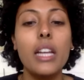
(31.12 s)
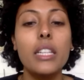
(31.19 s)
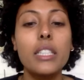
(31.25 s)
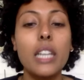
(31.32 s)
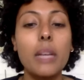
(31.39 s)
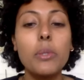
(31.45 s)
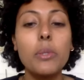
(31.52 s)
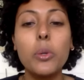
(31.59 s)

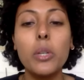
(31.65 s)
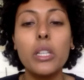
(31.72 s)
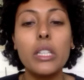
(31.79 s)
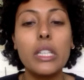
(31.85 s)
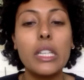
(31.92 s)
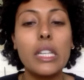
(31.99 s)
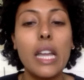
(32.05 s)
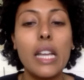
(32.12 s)
James
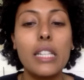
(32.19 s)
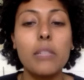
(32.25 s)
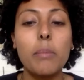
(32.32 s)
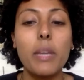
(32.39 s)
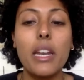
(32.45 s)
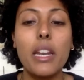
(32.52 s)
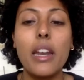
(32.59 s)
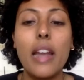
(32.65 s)
Quilligan has
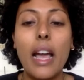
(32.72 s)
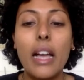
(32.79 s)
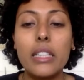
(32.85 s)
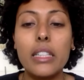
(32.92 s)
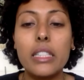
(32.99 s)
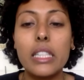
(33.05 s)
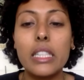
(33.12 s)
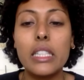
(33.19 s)
been an
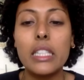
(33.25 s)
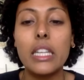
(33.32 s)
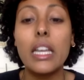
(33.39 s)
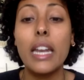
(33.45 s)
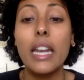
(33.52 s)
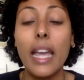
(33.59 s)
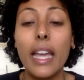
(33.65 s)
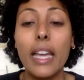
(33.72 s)

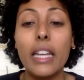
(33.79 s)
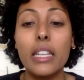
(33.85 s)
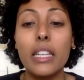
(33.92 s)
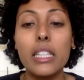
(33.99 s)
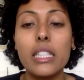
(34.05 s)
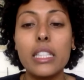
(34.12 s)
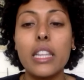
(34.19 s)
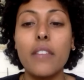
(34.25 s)

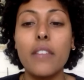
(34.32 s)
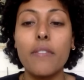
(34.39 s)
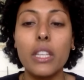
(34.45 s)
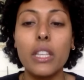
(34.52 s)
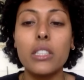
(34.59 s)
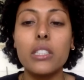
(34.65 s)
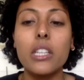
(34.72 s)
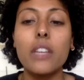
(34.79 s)
analyst in the
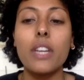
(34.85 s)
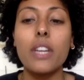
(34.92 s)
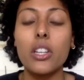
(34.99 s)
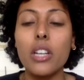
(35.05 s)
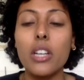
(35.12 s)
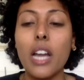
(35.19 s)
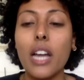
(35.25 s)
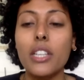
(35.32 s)
field of
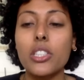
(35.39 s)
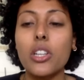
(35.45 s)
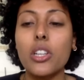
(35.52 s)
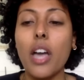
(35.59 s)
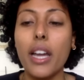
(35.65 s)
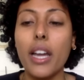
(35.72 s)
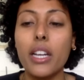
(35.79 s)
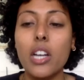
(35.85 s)
international
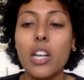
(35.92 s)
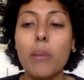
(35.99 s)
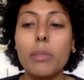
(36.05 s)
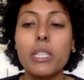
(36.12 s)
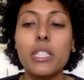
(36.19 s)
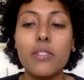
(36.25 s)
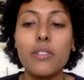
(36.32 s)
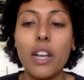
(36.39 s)

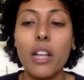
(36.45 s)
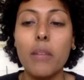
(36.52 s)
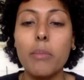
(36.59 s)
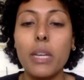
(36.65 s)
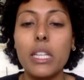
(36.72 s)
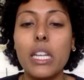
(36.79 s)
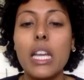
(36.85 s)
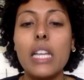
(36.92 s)
economic
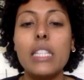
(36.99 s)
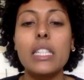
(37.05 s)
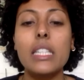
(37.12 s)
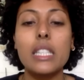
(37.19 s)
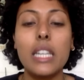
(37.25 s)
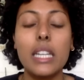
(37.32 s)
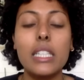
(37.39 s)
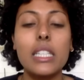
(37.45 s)
development
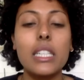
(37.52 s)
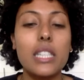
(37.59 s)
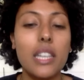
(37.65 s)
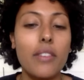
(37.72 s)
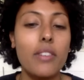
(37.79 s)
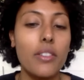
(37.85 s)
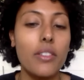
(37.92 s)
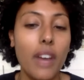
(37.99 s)
since
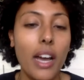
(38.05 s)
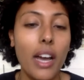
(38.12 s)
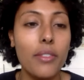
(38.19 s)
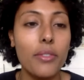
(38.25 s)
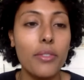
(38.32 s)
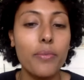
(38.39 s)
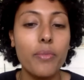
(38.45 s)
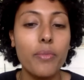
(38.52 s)
1975.
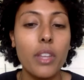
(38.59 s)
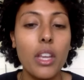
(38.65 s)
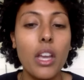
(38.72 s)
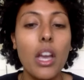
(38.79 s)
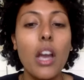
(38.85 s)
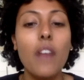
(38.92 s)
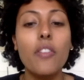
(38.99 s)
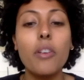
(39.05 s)

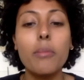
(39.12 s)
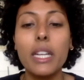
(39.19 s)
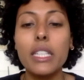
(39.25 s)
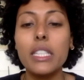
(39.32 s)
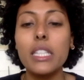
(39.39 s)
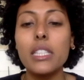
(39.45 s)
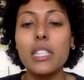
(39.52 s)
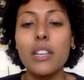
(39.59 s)
From
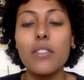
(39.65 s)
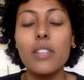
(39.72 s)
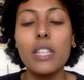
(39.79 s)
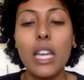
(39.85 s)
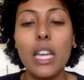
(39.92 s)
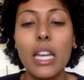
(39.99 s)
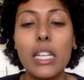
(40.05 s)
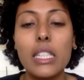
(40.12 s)

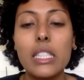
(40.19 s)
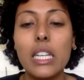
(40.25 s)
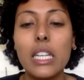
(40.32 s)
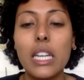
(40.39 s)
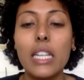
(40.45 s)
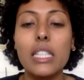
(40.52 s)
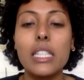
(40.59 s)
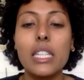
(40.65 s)
1978 to
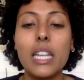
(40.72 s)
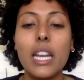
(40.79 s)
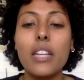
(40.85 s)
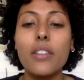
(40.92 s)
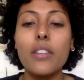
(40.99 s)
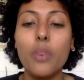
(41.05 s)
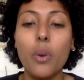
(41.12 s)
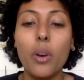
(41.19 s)

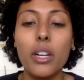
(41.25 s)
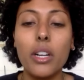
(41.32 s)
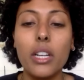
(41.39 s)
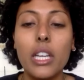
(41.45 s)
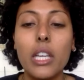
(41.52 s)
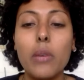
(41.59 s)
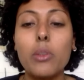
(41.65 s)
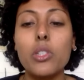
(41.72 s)
1984,
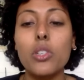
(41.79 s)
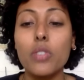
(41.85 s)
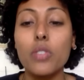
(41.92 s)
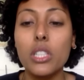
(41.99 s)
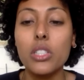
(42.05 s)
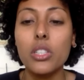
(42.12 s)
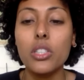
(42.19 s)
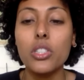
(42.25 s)
he was a
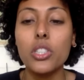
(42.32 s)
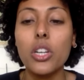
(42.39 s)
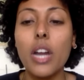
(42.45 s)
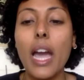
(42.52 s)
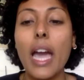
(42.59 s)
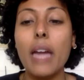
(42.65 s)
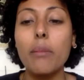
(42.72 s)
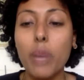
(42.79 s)
researcher
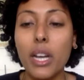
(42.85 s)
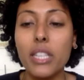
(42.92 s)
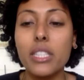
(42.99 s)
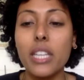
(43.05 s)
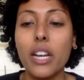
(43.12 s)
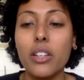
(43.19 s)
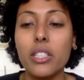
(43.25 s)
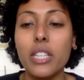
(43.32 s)
and press
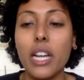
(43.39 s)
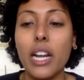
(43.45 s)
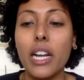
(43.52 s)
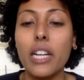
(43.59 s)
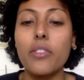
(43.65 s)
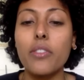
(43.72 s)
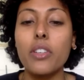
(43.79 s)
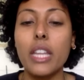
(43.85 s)

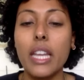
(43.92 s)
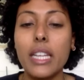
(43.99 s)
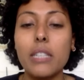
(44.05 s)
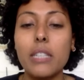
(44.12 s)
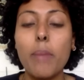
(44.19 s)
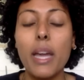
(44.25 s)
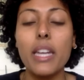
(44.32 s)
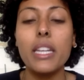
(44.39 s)
secretary for the
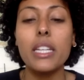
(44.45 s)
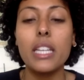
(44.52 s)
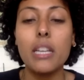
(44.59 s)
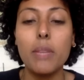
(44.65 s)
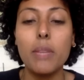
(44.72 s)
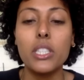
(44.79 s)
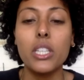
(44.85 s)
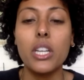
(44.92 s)
Independent
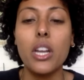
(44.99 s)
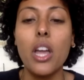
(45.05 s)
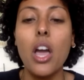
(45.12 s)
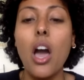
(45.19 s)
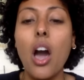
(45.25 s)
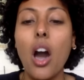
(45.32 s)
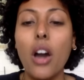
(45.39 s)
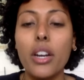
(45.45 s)
Commission
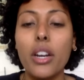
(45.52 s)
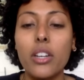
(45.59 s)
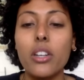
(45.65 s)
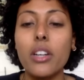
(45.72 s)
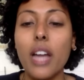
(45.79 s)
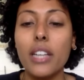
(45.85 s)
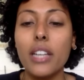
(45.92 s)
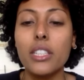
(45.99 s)
on
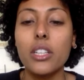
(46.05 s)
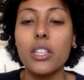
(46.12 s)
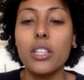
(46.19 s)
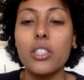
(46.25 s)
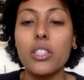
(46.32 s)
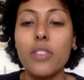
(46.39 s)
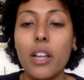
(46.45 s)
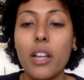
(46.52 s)

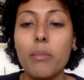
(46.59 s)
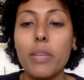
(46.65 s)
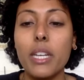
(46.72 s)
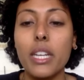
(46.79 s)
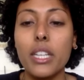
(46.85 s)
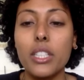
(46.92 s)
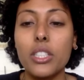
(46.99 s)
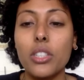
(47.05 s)
International
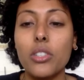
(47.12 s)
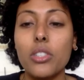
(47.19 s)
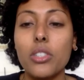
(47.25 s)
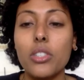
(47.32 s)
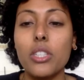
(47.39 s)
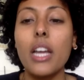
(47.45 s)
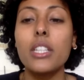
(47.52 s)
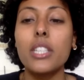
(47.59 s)
Development
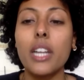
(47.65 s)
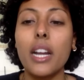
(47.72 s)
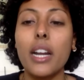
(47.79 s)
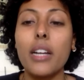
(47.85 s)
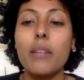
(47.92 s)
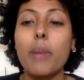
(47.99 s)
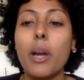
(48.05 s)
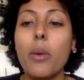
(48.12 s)
Issues,
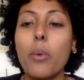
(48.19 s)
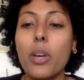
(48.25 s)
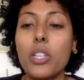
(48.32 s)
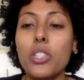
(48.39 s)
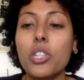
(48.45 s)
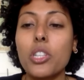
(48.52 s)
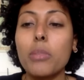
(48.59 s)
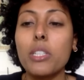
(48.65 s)
chaired by
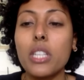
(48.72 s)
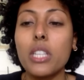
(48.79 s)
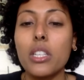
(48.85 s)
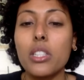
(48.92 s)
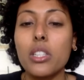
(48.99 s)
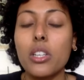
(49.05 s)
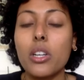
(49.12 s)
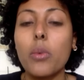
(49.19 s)
West German
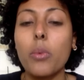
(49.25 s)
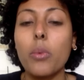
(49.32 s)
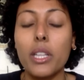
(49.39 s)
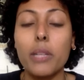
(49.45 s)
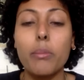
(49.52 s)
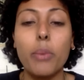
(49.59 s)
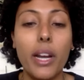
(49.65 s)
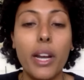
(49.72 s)
Chancellor
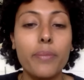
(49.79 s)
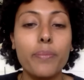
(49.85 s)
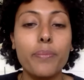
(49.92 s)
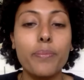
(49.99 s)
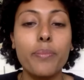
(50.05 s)
Willy Brandt.